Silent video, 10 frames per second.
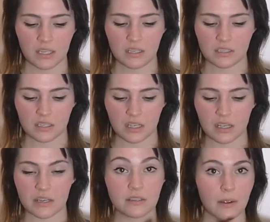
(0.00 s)
This
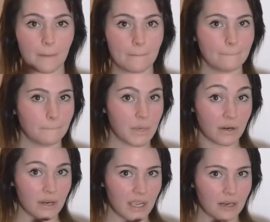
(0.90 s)
is
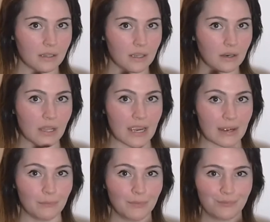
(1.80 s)
Mary Had a Little
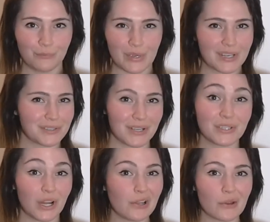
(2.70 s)
Lamb because
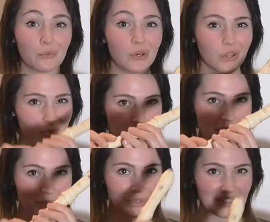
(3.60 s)
that's all I really
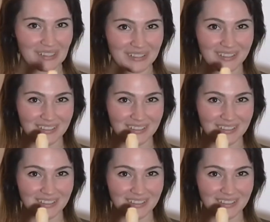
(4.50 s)
remember.